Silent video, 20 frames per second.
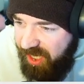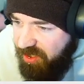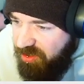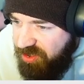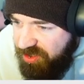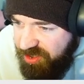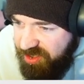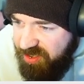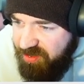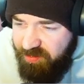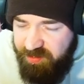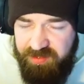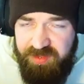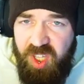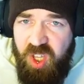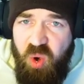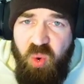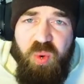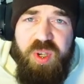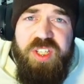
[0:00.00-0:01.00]
because
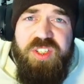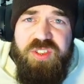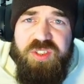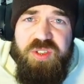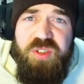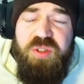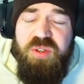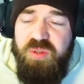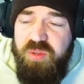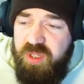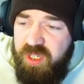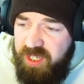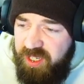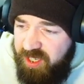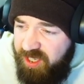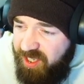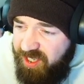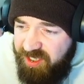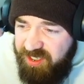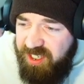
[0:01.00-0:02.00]
they always do.
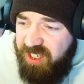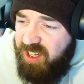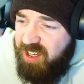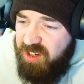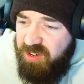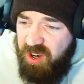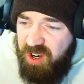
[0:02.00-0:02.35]
Yeah,